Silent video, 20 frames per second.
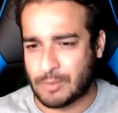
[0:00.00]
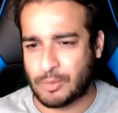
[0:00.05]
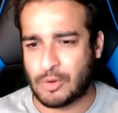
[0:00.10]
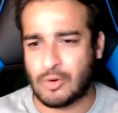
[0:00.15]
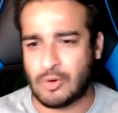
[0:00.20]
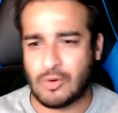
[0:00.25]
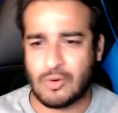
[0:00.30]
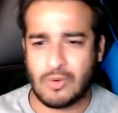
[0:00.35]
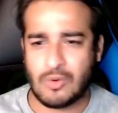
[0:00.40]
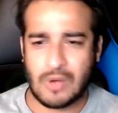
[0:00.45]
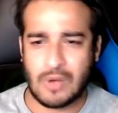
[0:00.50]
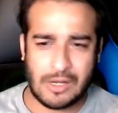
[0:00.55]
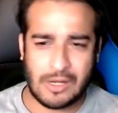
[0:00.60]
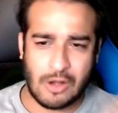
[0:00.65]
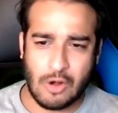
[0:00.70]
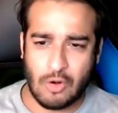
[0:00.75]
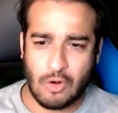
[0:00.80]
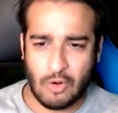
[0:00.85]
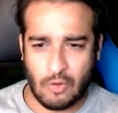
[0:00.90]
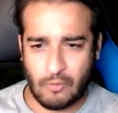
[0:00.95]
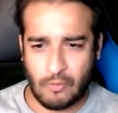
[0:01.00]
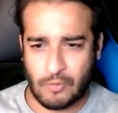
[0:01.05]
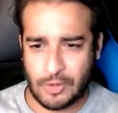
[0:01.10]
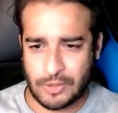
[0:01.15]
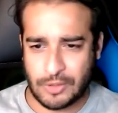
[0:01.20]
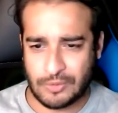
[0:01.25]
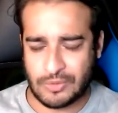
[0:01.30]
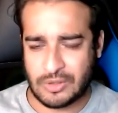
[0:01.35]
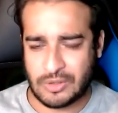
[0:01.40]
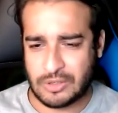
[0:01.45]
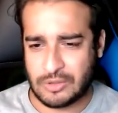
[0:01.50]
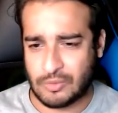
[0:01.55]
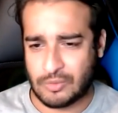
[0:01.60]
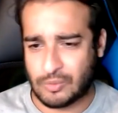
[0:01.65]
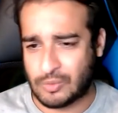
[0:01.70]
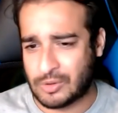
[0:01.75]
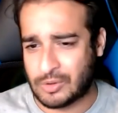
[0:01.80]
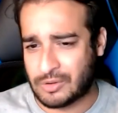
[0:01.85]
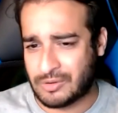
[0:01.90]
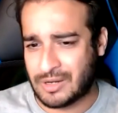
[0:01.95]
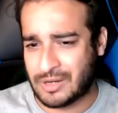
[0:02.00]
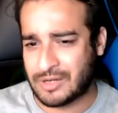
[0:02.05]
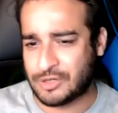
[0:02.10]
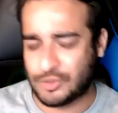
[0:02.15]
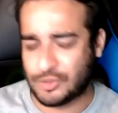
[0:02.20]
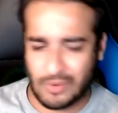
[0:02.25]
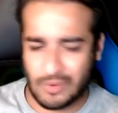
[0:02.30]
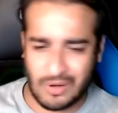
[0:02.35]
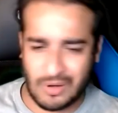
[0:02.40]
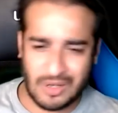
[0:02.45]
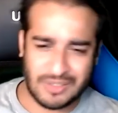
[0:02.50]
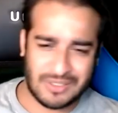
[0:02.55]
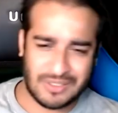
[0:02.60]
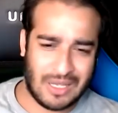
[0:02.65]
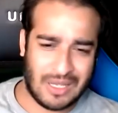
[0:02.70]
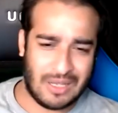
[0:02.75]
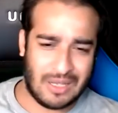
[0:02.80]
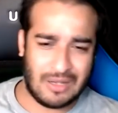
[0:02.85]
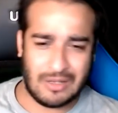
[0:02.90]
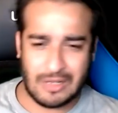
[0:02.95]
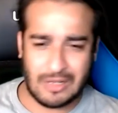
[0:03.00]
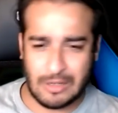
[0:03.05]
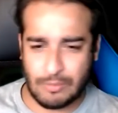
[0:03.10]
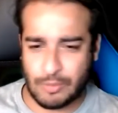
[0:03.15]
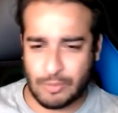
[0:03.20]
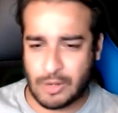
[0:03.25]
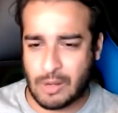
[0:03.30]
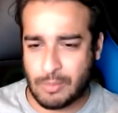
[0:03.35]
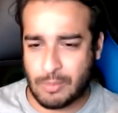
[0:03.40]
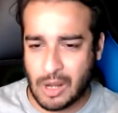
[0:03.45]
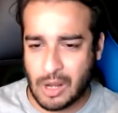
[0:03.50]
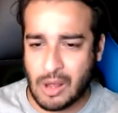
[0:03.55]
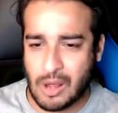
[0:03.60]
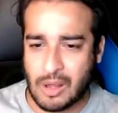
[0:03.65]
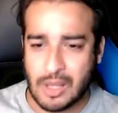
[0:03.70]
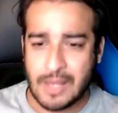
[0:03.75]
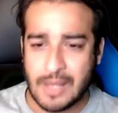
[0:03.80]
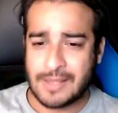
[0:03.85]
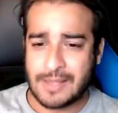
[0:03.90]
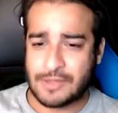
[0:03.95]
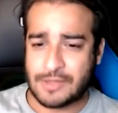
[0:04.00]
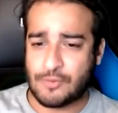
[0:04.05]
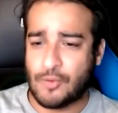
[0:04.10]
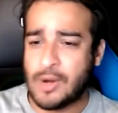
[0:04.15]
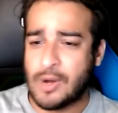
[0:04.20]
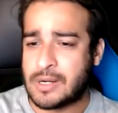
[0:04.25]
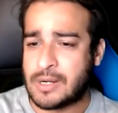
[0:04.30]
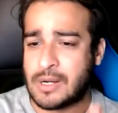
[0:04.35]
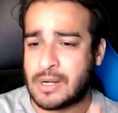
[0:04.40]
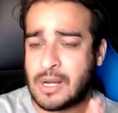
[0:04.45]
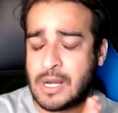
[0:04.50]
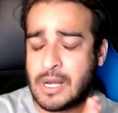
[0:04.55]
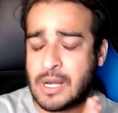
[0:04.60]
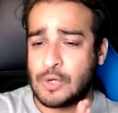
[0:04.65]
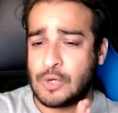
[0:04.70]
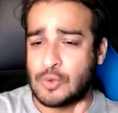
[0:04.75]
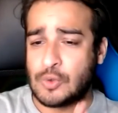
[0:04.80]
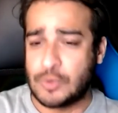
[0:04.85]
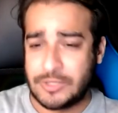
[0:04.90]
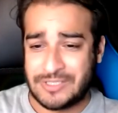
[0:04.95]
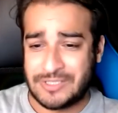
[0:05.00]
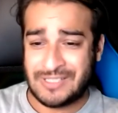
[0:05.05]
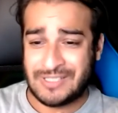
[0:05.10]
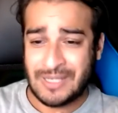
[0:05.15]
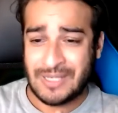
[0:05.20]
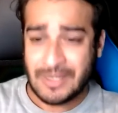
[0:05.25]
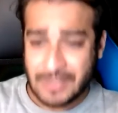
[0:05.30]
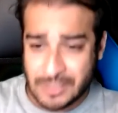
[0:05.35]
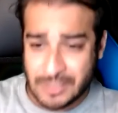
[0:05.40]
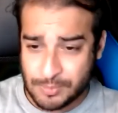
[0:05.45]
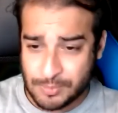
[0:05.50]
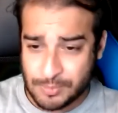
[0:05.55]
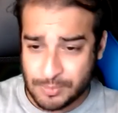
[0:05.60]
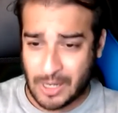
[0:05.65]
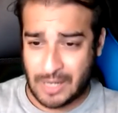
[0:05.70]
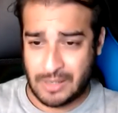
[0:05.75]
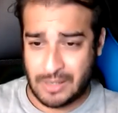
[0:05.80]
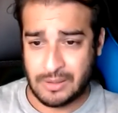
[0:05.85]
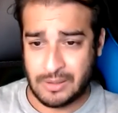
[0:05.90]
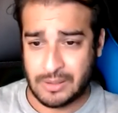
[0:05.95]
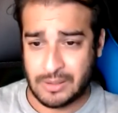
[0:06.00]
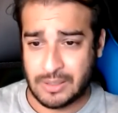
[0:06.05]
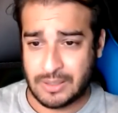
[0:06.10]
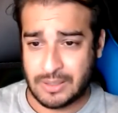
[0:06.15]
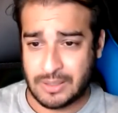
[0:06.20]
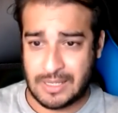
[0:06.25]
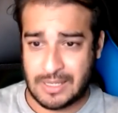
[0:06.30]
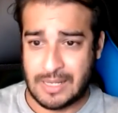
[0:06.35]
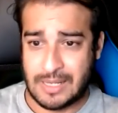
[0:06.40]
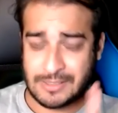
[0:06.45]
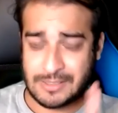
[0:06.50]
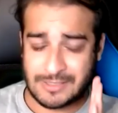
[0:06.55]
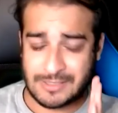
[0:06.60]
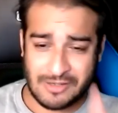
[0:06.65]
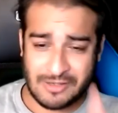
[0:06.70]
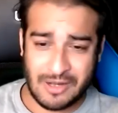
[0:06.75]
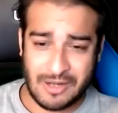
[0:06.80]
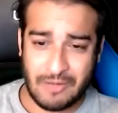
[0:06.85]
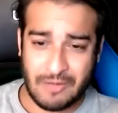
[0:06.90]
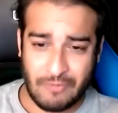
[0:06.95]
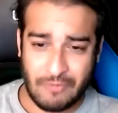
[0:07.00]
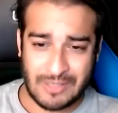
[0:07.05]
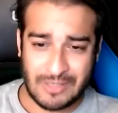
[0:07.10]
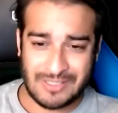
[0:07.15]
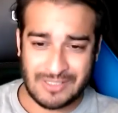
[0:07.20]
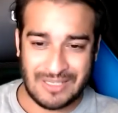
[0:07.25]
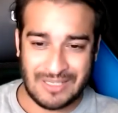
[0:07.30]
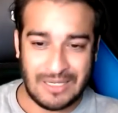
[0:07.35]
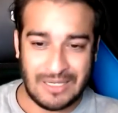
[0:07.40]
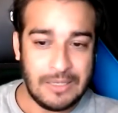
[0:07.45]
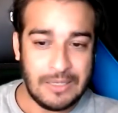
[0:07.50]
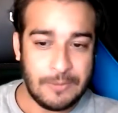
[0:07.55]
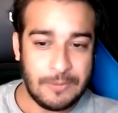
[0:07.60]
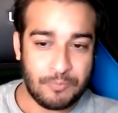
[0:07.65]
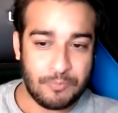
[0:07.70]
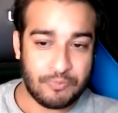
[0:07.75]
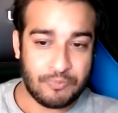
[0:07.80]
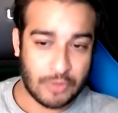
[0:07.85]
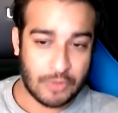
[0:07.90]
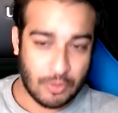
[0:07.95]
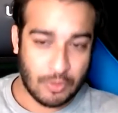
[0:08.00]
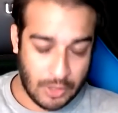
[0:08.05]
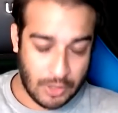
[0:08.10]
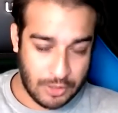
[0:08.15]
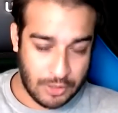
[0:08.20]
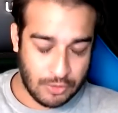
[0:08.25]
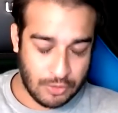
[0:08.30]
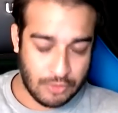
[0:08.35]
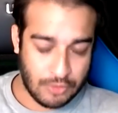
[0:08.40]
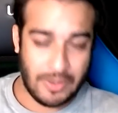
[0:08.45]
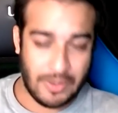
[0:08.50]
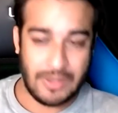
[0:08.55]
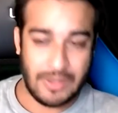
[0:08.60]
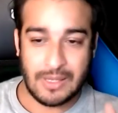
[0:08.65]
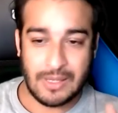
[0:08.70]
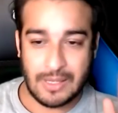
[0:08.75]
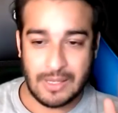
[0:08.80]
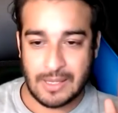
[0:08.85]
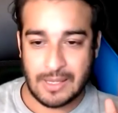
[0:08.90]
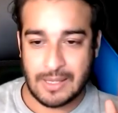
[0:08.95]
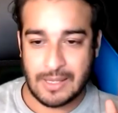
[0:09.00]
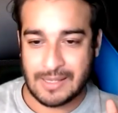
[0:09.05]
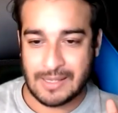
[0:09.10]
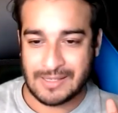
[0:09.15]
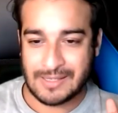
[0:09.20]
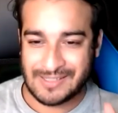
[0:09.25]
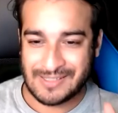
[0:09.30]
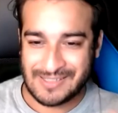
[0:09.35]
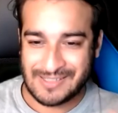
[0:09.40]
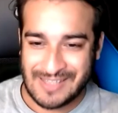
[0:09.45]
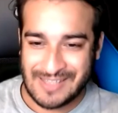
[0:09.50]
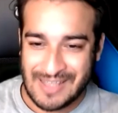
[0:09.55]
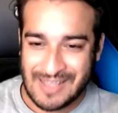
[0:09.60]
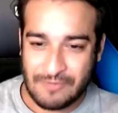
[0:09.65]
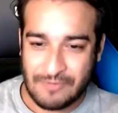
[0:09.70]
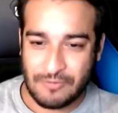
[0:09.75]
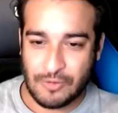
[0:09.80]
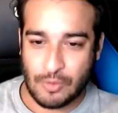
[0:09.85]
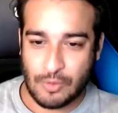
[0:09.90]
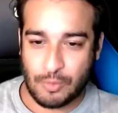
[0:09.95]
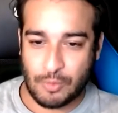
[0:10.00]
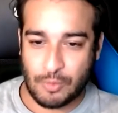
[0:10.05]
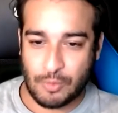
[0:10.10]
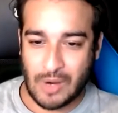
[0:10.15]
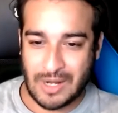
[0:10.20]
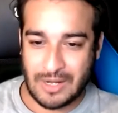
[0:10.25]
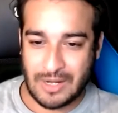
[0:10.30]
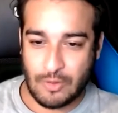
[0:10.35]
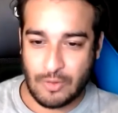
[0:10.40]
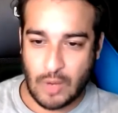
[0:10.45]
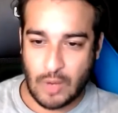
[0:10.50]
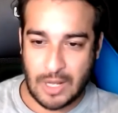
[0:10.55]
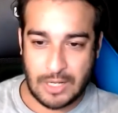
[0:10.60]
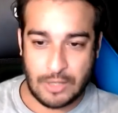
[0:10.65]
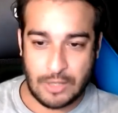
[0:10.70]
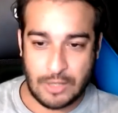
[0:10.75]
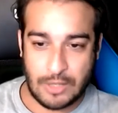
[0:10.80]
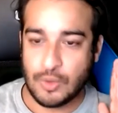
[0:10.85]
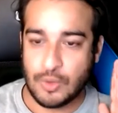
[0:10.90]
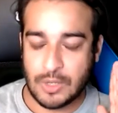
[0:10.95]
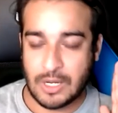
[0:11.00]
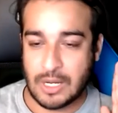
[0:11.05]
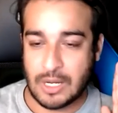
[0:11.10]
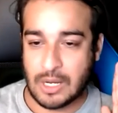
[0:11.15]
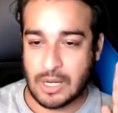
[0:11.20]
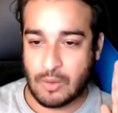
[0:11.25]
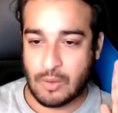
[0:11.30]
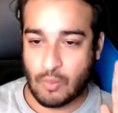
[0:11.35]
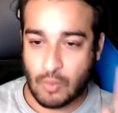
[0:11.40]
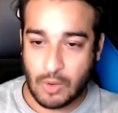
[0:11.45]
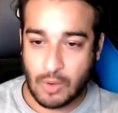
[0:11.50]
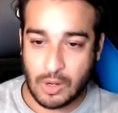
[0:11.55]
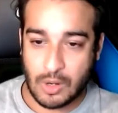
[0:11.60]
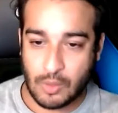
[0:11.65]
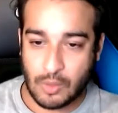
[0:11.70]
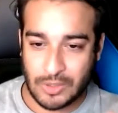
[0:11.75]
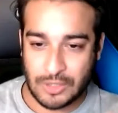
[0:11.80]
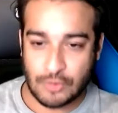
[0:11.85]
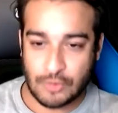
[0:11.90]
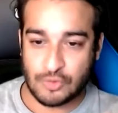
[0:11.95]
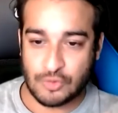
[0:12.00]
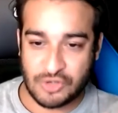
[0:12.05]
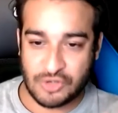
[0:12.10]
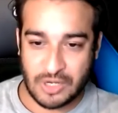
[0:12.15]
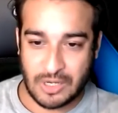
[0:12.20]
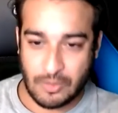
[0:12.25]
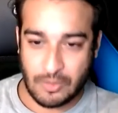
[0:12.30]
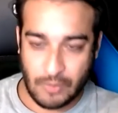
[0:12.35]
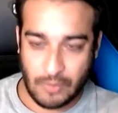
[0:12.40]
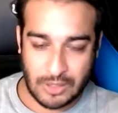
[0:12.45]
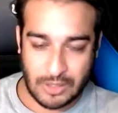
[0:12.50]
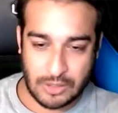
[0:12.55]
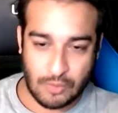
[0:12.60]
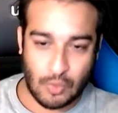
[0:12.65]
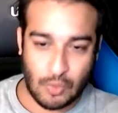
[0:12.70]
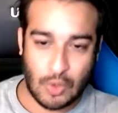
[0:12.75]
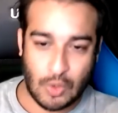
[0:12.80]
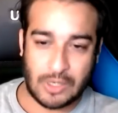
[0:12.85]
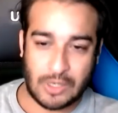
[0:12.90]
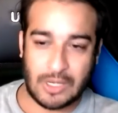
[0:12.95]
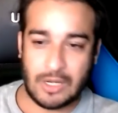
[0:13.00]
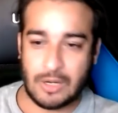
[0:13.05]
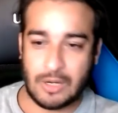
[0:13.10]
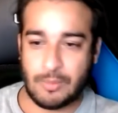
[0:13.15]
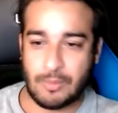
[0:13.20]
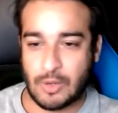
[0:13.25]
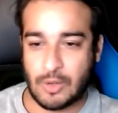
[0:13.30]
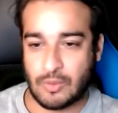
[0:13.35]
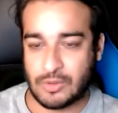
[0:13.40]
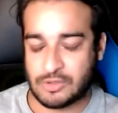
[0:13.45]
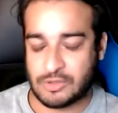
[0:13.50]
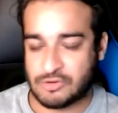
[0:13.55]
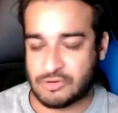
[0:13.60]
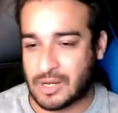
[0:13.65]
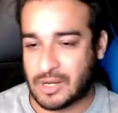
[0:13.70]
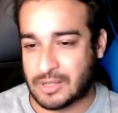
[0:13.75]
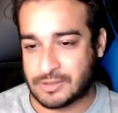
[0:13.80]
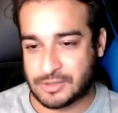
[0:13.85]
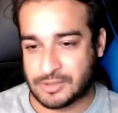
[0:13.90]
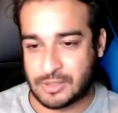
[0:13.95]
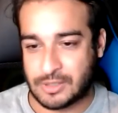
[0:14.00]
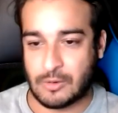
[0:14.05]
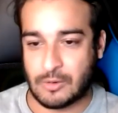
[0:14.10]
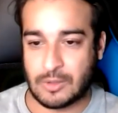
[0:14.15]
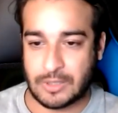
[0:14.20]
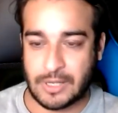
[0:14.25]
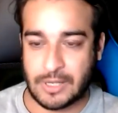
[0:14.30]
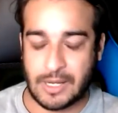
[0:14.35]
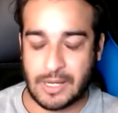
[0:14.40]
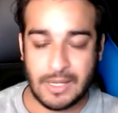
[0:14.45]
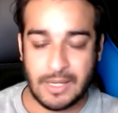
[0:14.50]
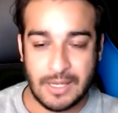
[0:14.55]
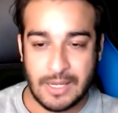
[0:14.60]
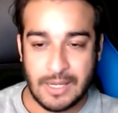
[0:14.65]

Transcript: Oh, I can't offer you the rate you're asking, and blah, blah. The one who is serious buyer, they'll straight away see what you're doing, see if you're providing value, and work with you straight away. They won't care about trials and all that.